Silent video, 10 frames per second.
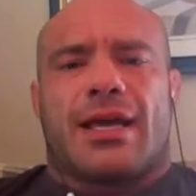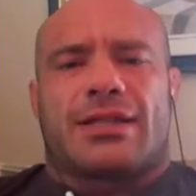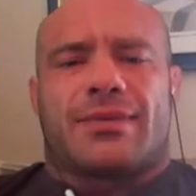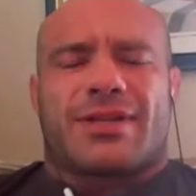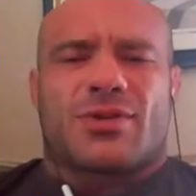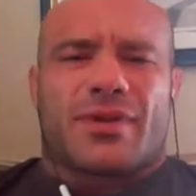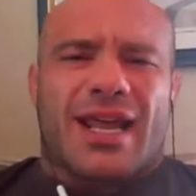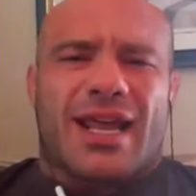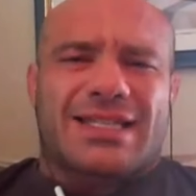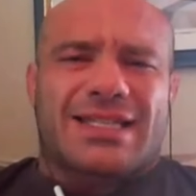and they're sort of
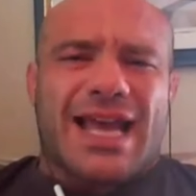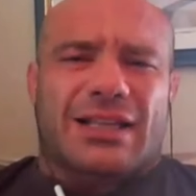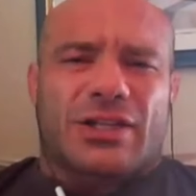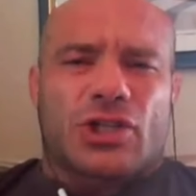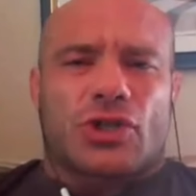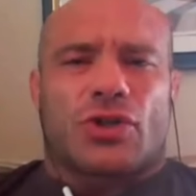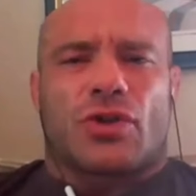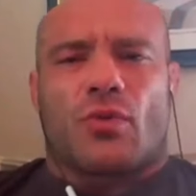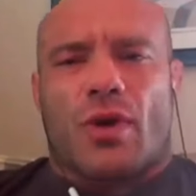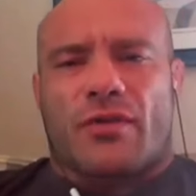not exactly
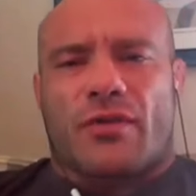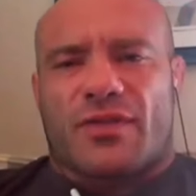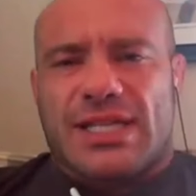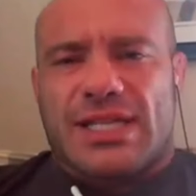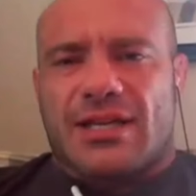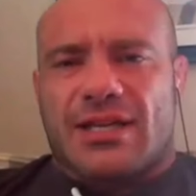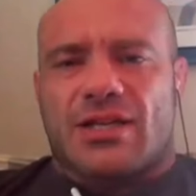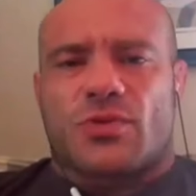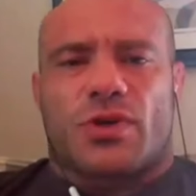sure what fatigue is,